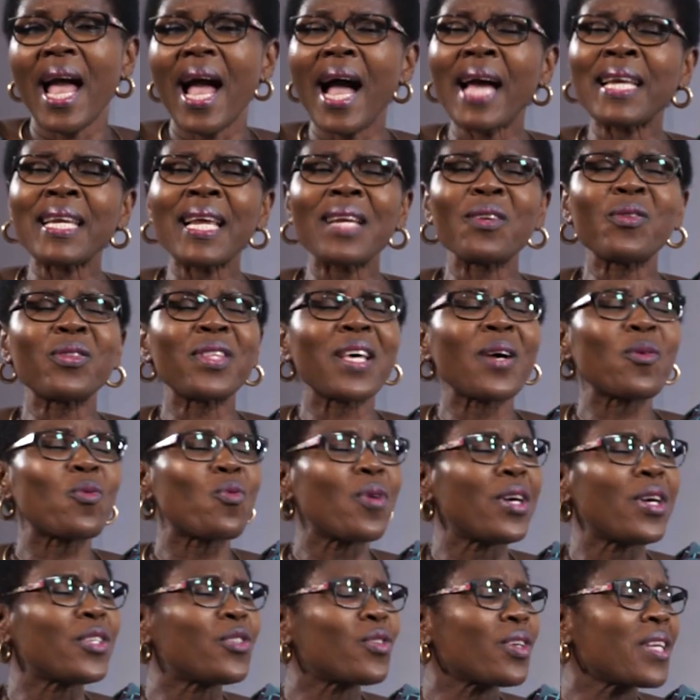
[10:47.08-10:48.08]
And another
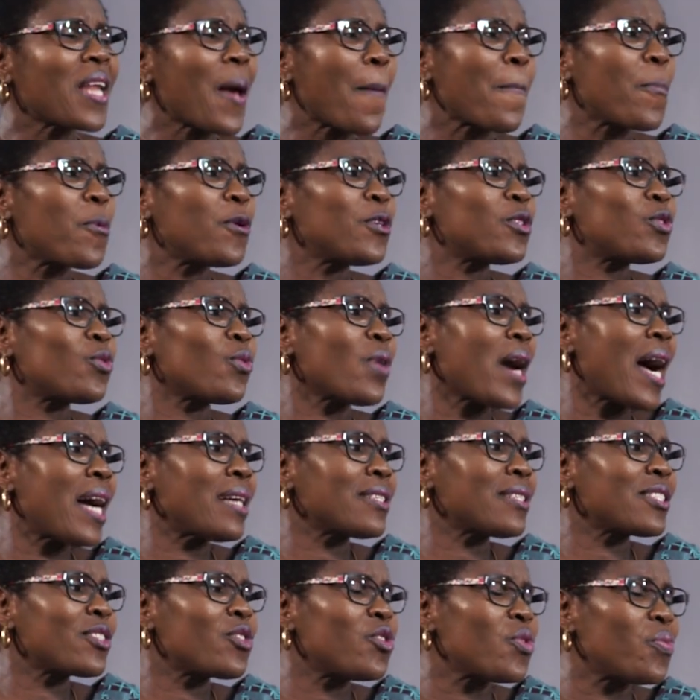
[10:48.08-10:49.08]
question I'm going to
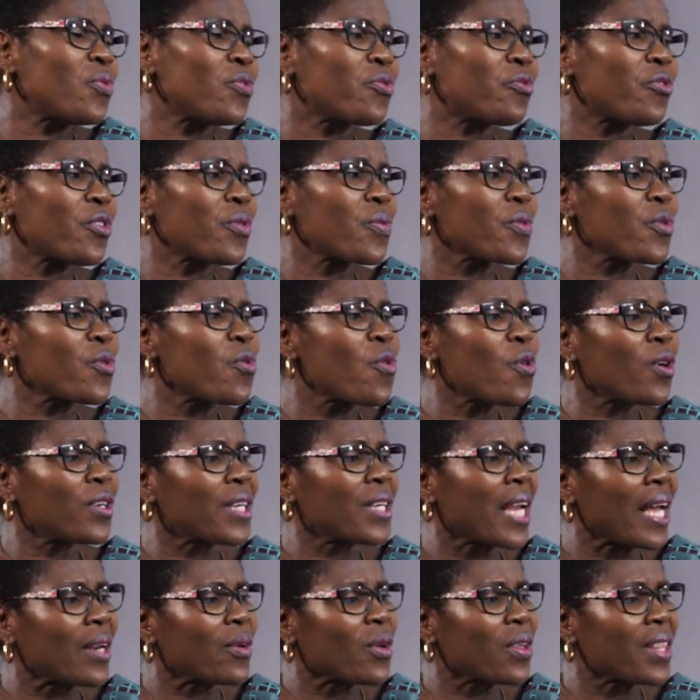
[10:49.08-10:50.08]
ask you before we go
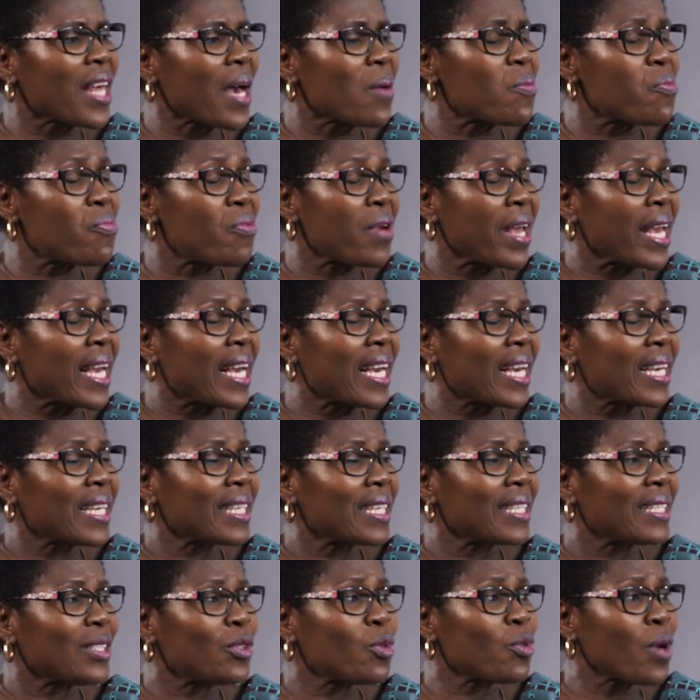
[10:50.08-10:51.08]
on another
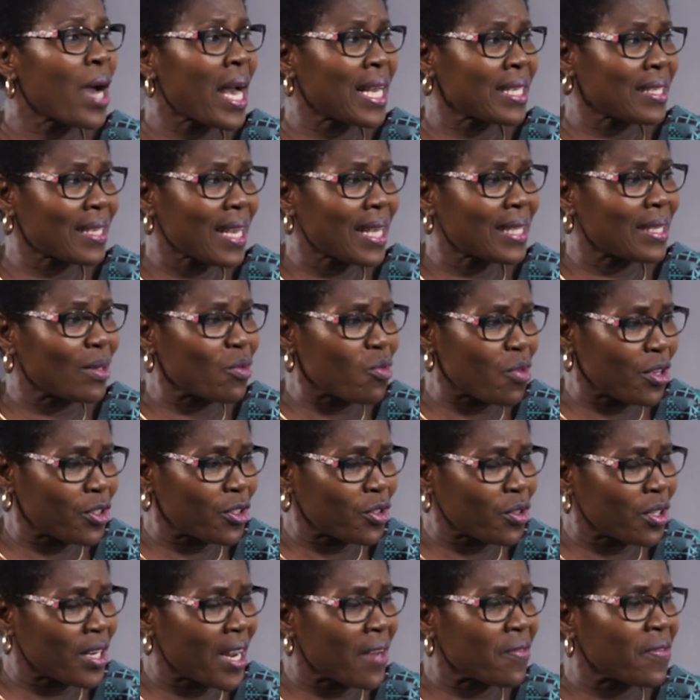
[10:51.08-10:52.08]
break. You answer the
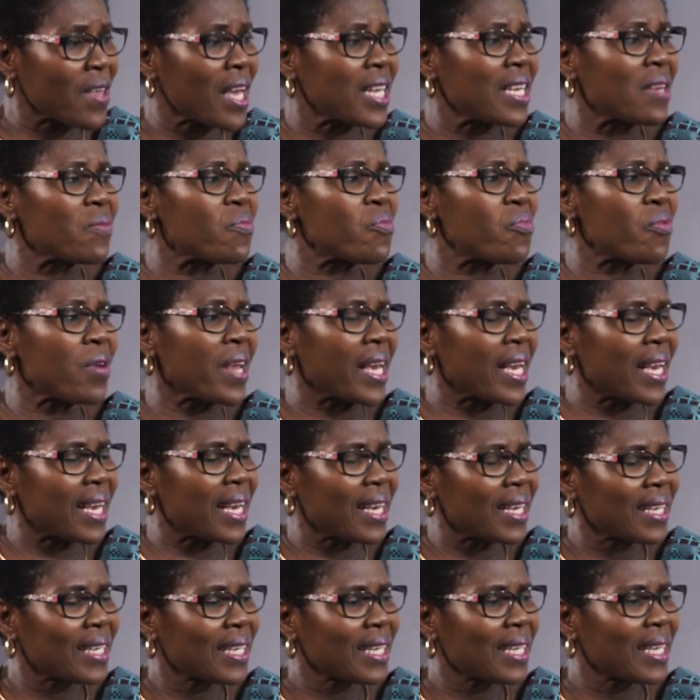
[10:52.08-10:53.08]
question after the
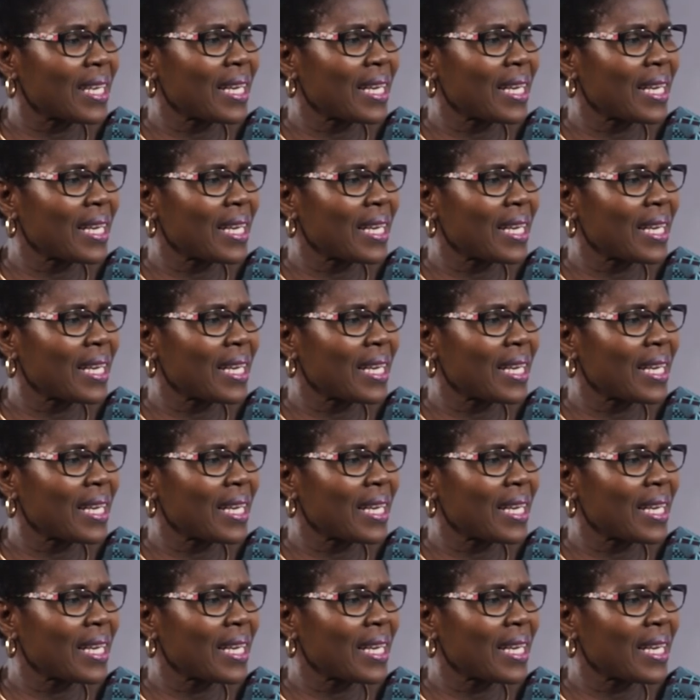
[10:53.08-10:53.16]
break.